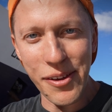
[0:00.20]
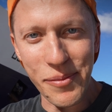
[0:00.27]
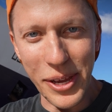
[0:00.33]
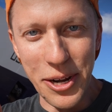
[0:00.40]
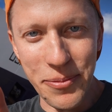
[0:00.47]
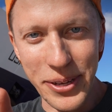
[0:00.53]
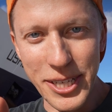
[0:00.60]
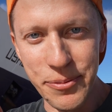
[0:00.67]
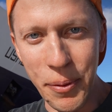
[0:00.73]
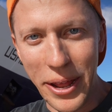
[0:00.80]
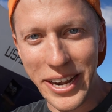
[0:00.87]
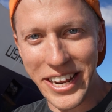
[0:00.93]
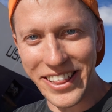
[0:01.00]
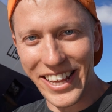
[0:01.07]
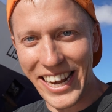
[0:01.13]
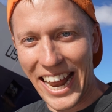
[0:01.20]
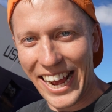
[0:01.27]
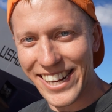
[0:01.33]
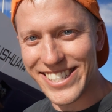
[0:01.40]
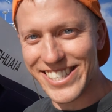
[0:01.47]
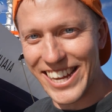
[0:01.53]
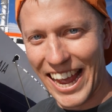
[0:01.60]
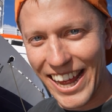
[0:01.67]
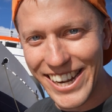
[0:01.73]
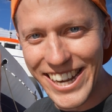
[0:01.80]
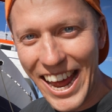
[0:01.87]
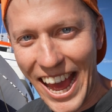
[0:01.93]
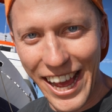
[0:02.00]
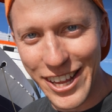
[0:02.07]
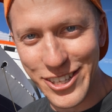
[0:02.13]
I'm gonna be spending the next 10
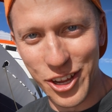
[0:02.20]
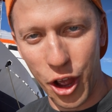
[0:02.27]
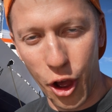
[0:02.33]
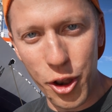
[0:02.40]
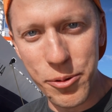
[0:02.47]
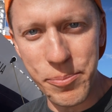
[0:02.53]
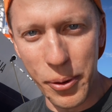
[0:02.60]
days on